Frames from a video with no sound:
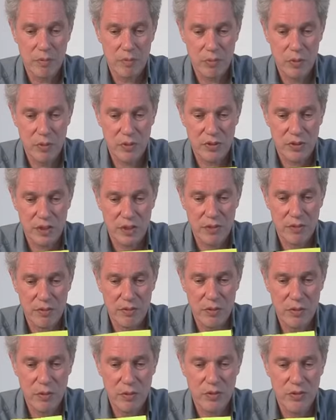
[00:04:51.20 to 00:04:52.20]
push it
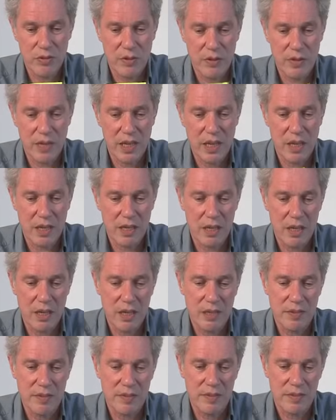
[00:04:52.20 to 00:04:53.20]
through so you get a
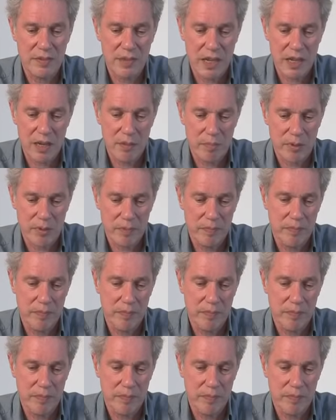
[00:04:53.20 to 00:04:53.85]
kind of step.